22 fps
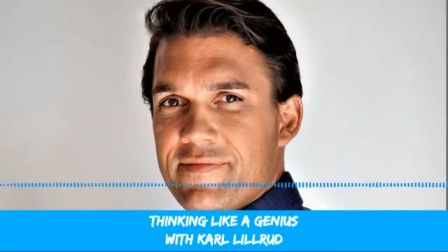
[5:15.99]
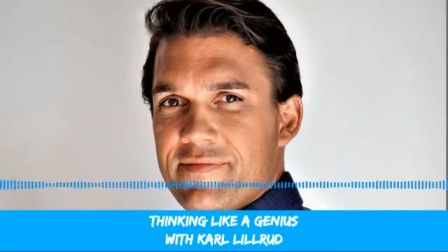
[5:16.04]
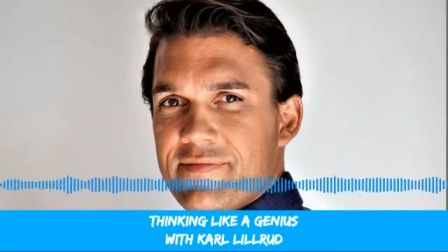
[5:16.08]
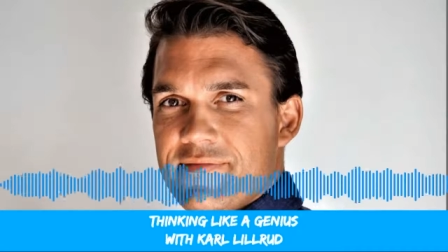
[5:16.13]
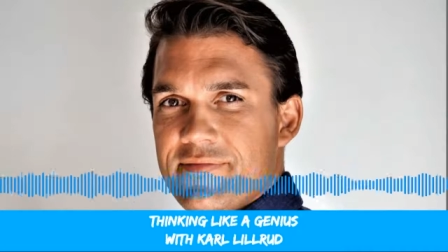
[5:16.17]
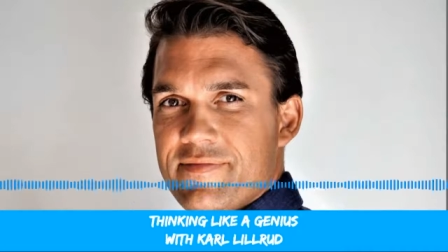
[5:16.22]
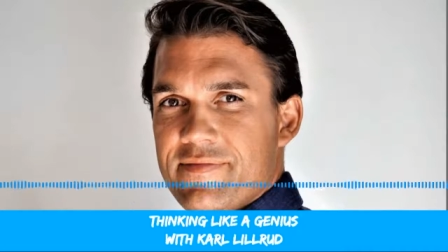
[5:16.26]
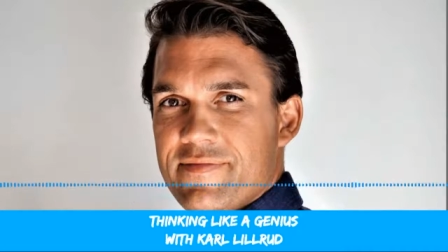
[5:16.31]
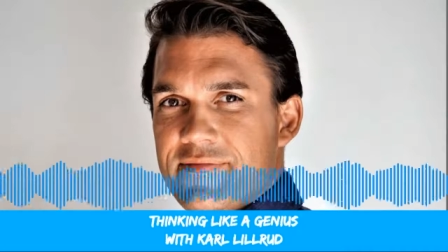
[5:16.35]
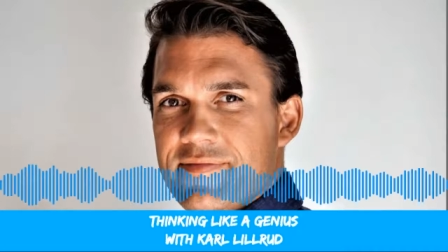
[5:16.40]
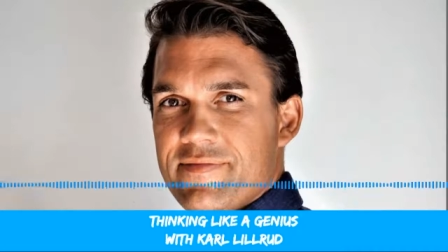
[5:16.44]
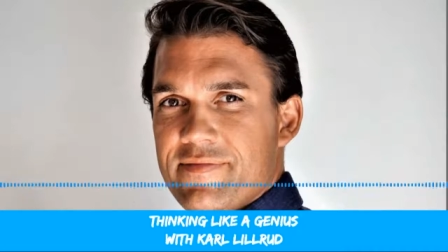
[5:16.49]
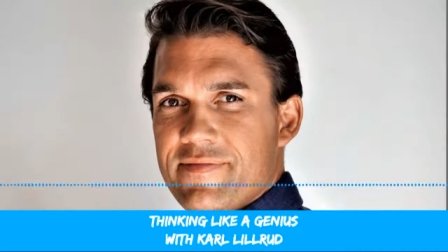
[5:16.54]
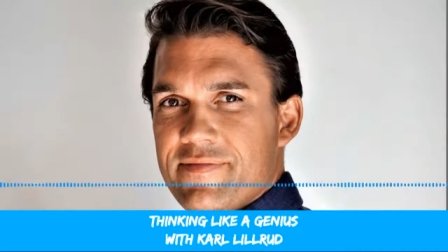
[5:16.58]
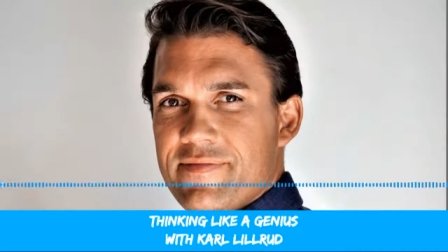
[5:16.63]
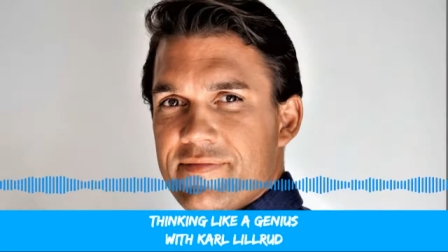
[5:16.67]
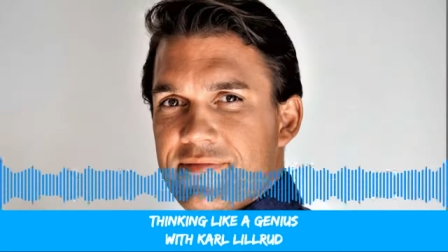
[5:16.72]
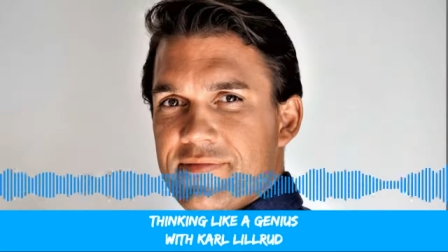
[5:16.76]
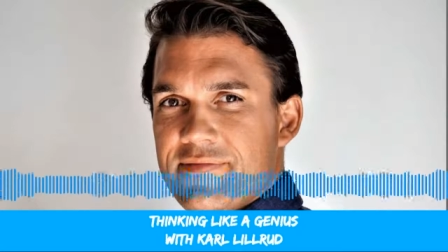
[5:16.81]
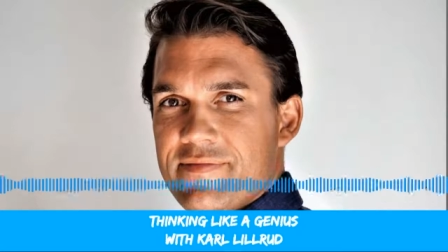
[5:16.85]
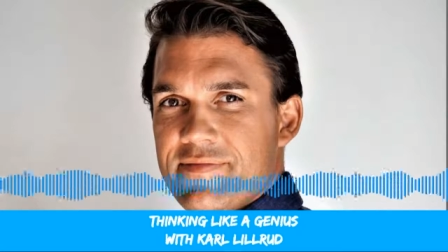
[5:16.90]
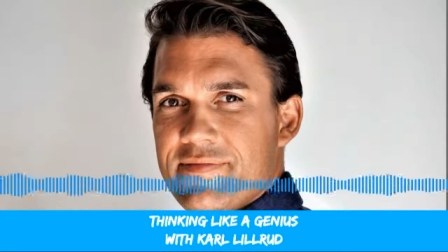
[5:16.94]
to start
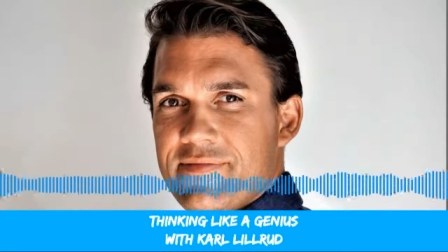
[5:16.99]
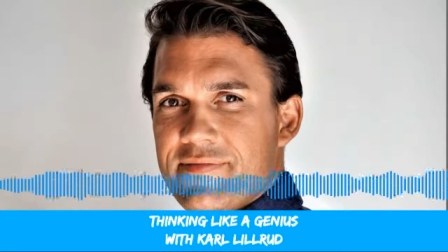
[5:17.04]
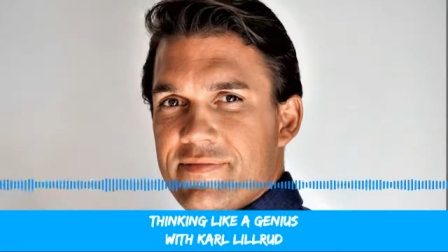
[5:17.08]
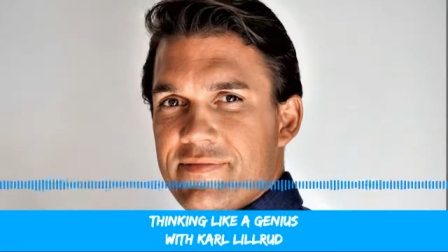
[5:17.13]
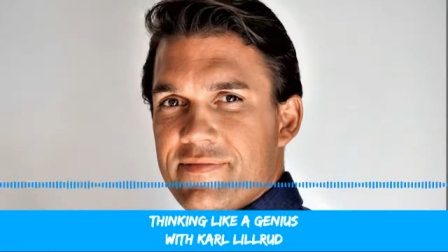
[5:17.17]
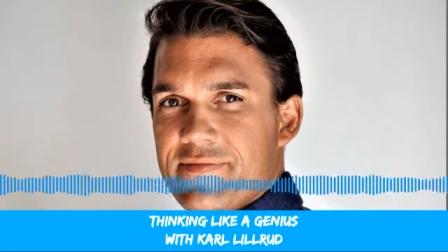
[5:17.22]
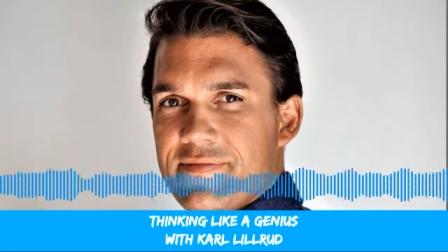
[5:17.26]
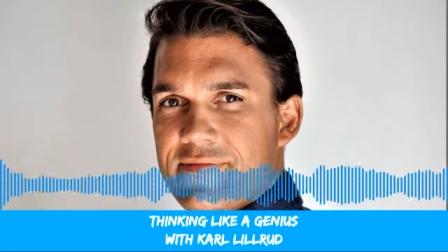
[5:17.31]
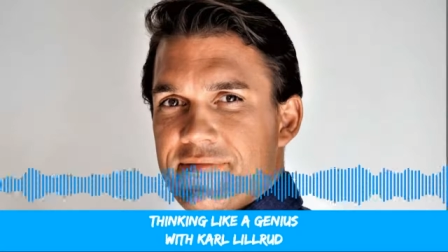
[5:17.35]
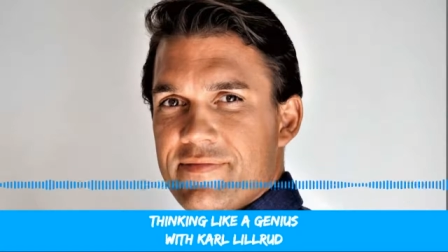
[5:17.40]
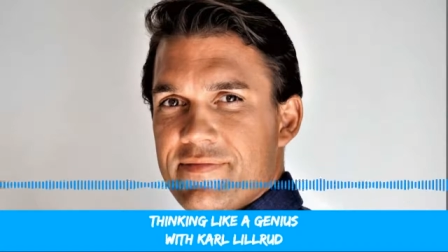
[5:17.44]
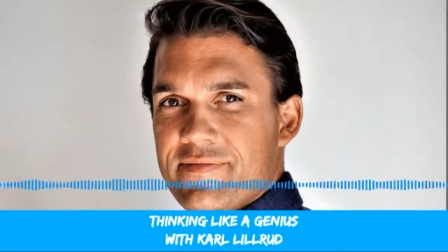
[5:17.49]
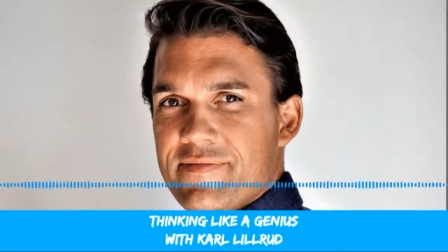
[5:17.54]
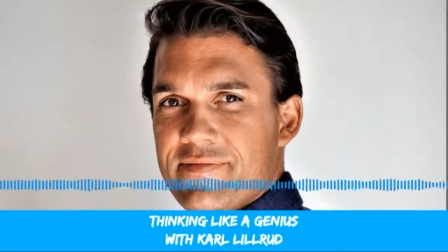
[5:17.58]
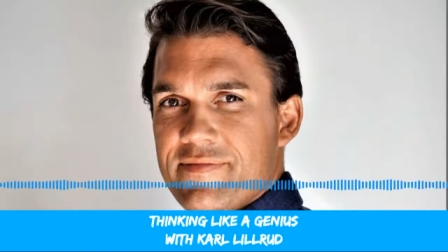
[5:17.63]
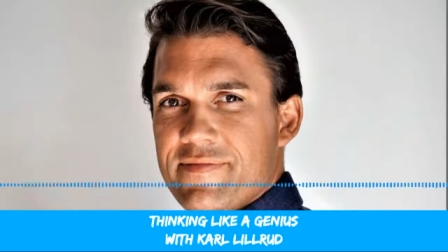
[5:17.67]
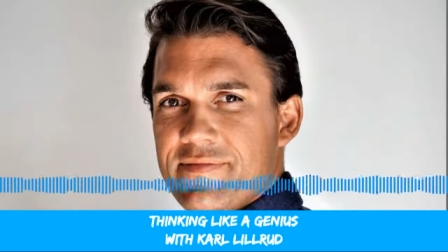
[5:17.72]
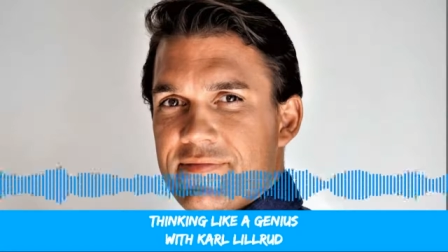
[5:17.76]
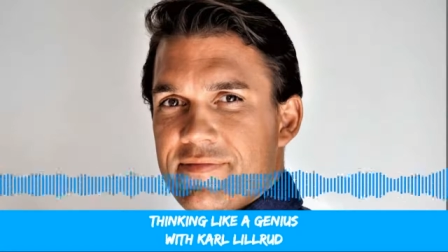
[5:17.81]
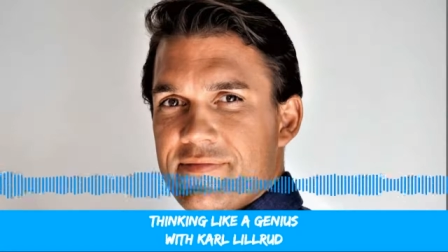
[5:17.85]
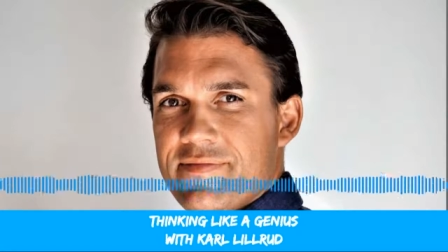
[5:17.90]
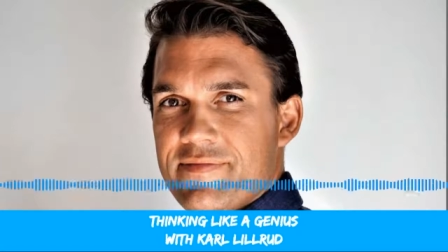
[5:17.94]
framing a
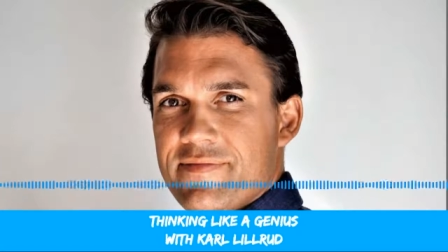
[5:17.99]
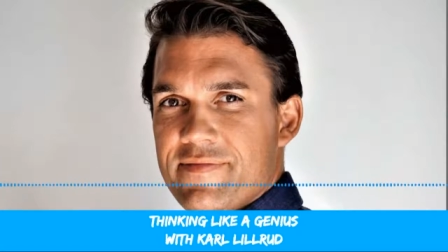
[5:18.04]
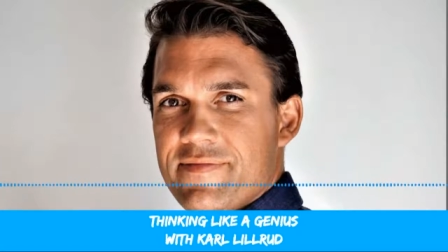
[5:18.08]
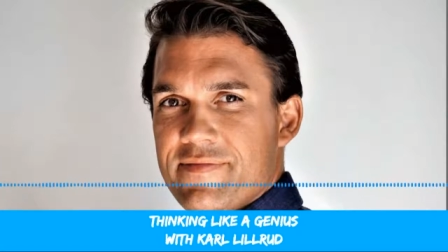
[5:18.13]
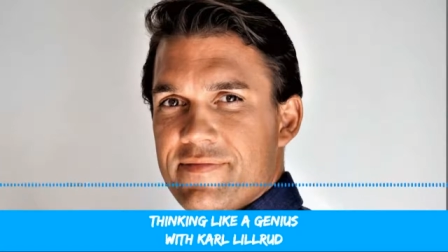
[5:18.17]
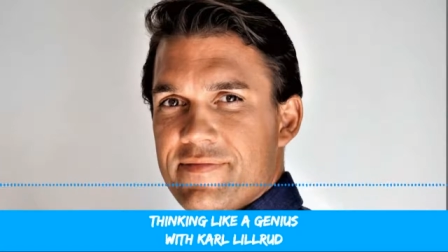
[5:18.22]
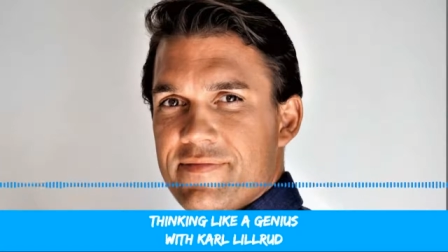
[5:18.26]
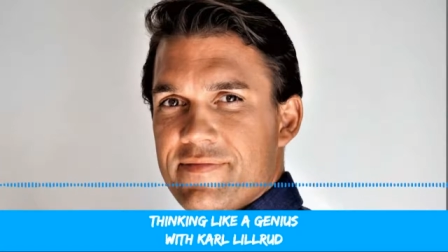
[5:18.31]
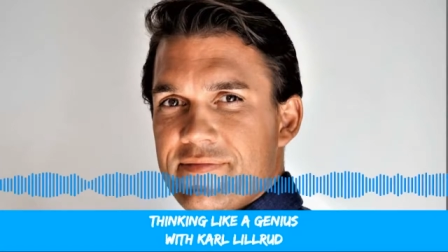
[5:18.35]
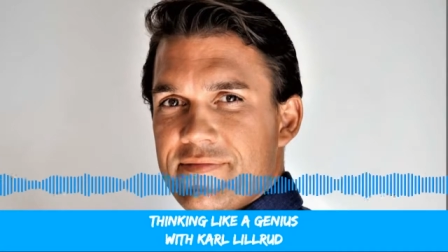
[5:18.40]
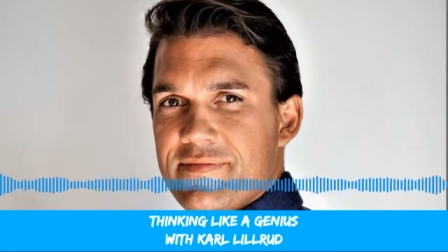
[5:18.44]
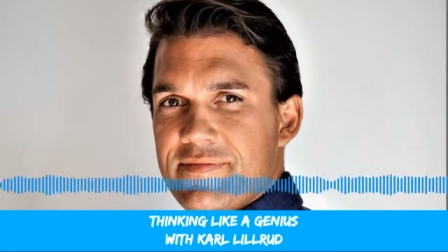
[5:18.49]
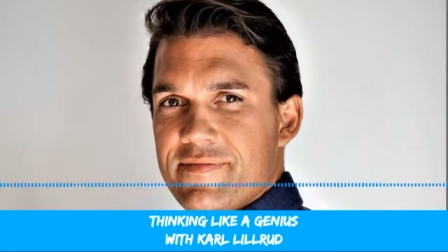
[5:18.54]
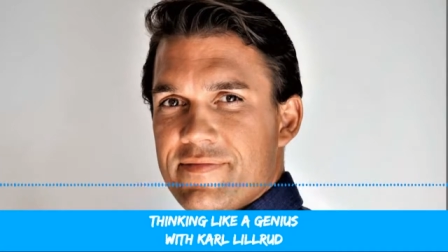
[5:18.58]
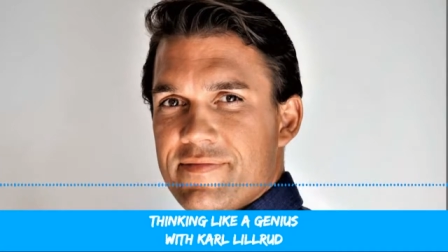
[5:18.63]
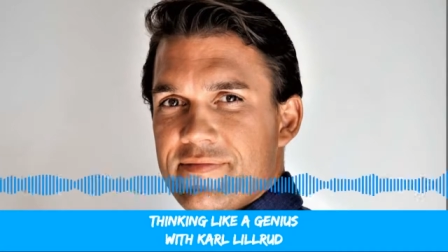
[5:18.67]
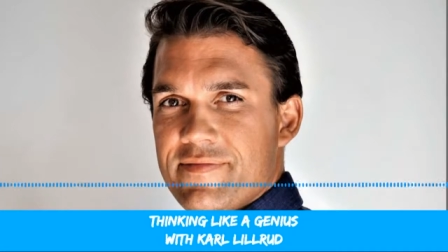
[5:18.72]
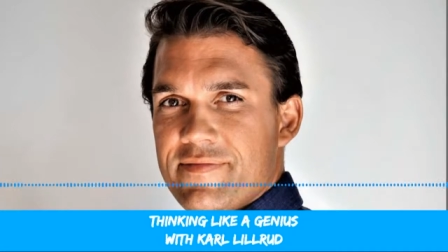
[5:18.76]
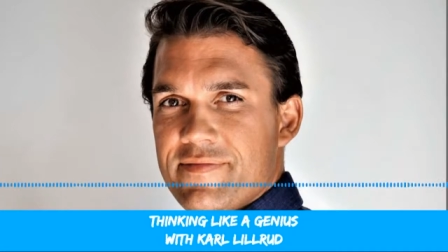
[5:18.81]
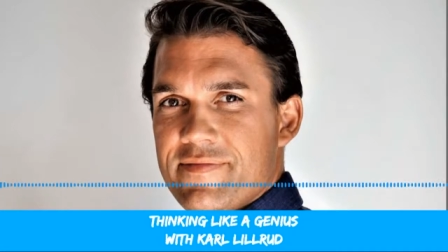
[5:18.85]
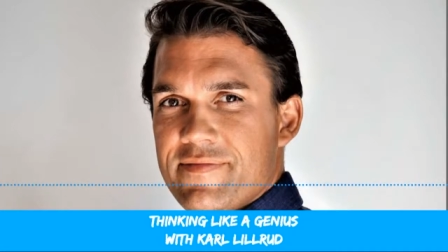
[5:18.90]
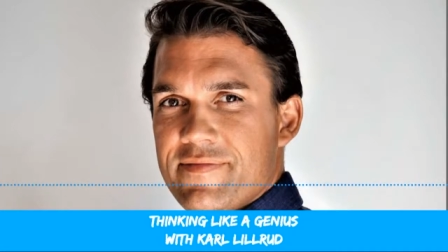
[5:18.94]
solution to to the
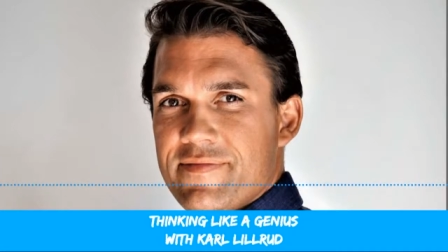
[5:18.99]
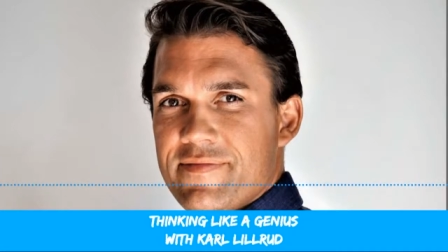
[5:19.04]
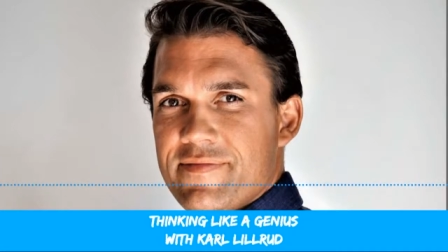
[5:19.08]
problem?